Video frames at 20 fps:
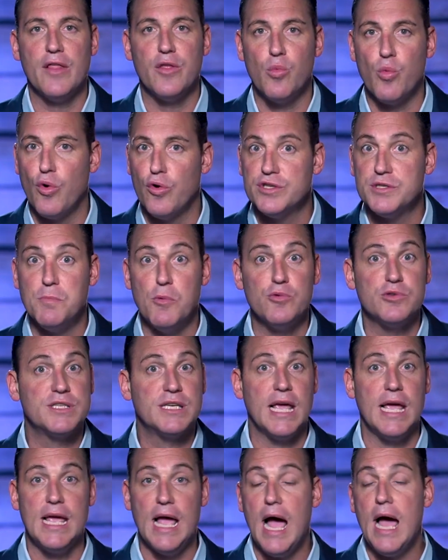the world's most
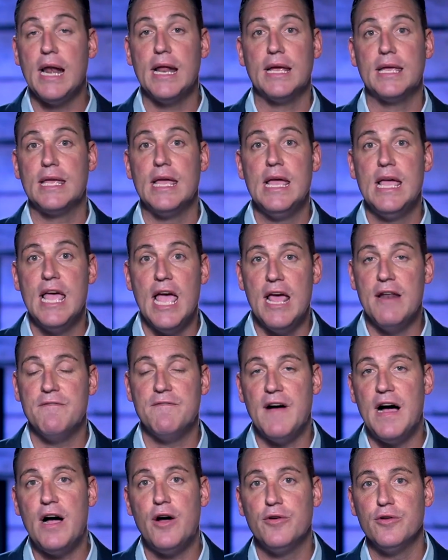chaotic and
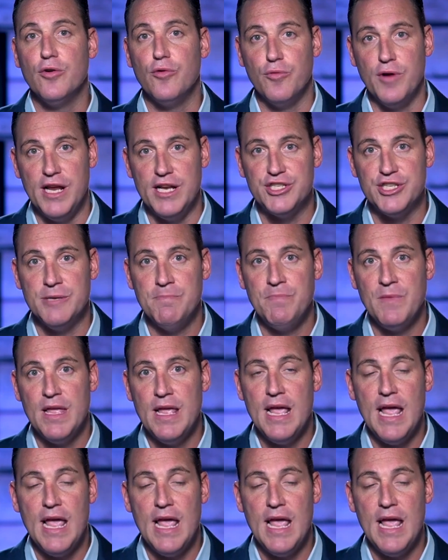volatile region,